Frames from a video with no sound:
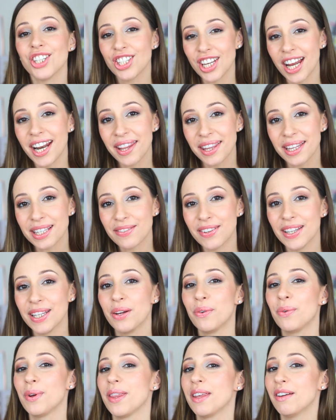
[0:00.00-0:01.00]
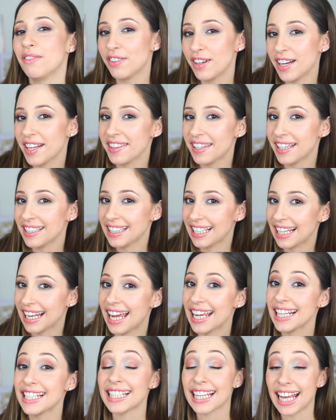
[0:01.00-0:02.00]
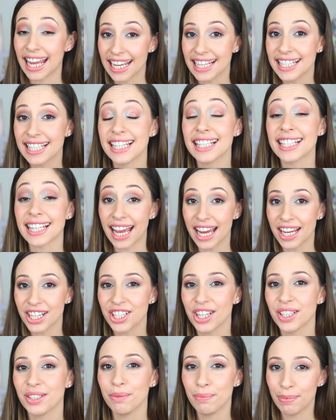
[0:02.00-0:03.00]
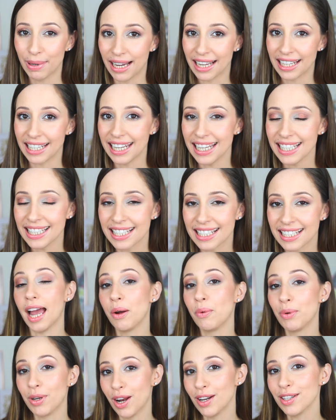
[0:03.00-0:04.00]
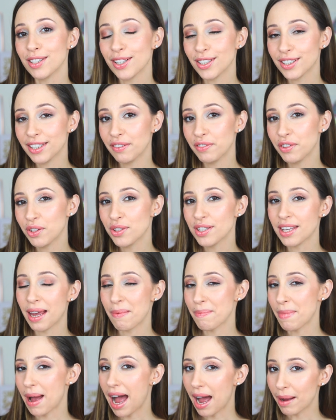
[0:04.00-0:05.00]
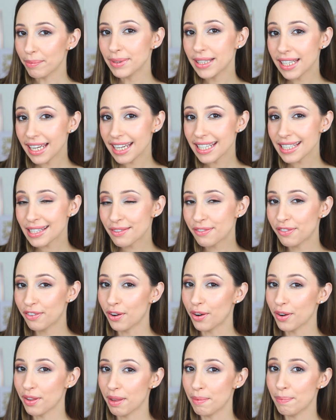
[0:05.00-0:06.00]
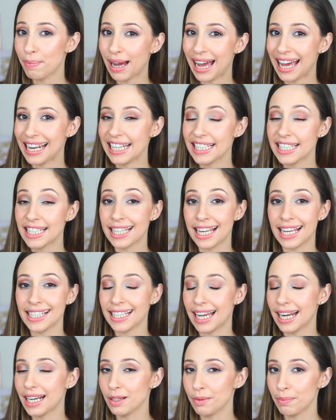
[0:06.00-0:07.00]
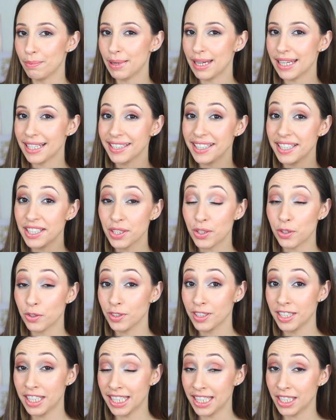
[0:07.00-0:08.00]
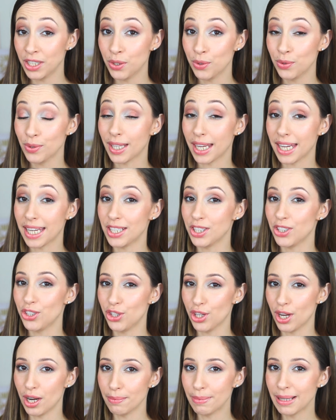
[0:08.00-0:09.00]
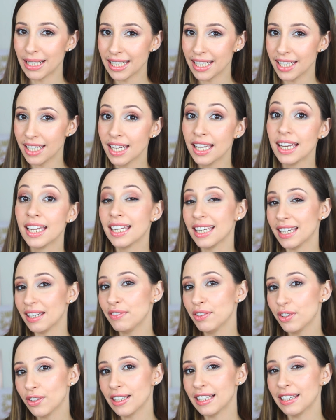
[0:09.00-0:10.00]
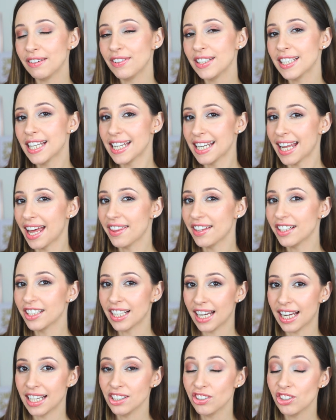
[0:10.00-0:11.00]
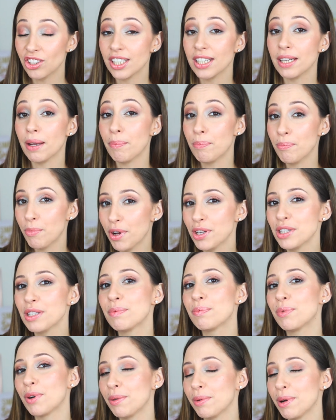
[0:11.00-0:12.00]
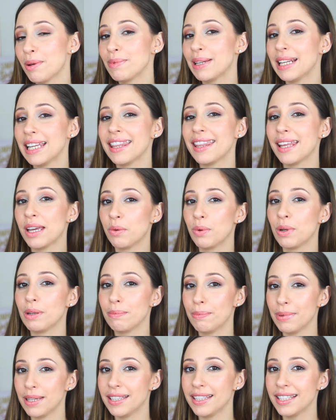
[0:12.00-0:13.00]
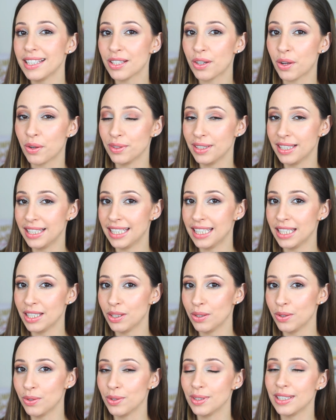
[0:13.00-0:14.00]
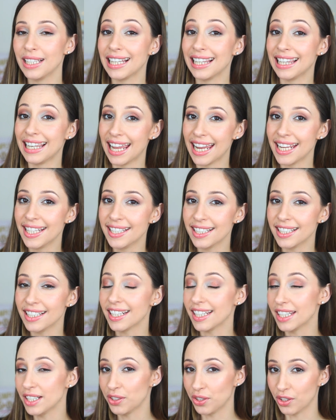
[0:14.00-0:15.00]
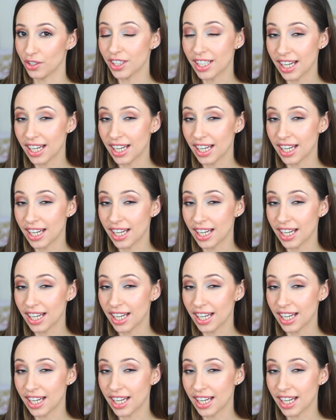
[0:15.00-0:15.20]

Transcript: Share this video with a friend that likes Essence eyeshadow palette. I will also give you some updates for the palettes that are being discontinued in Germany. If you live in another country, most probably they will be discontinued later in your